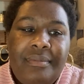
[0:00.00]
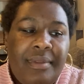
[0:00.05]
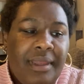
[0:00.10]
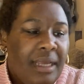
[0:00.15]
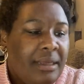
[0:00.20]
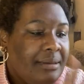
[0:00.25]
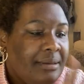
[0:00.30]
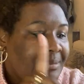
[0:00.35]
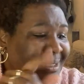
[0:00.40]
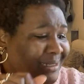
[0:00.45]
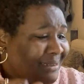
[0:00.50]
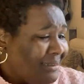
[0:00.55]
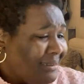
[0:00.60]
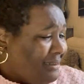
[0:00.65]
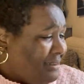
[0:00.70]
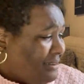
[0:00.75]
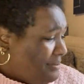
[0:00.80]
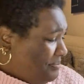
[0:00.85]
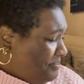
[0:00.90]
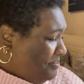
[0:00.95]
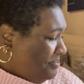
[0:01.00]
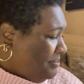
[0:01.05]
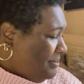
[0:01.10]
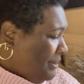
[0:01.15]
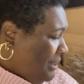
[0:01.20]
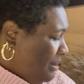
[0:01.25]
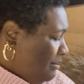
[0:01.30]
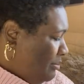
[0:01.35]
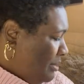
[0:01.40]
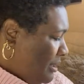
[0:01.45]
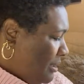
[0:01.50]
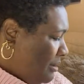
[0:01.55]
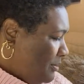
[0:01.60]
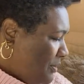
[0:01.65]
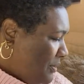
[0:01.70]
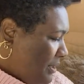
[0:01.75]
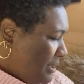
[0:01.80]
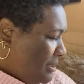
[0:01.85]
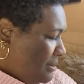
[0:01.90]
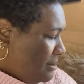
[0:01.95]
me get a little lip balm
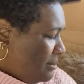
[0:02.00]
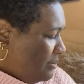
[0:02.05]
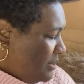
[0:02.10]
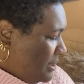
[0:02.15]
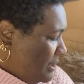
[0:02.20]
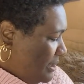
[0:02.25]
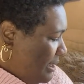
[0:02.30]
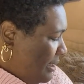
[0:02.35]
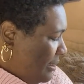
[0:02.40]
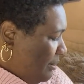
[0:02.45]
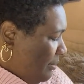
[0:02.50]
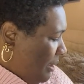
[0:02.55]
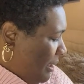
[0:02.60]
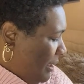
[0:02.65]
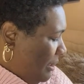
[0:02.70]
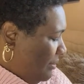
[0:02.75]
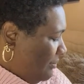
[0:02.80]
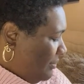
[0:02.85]
on, because what the heck am I even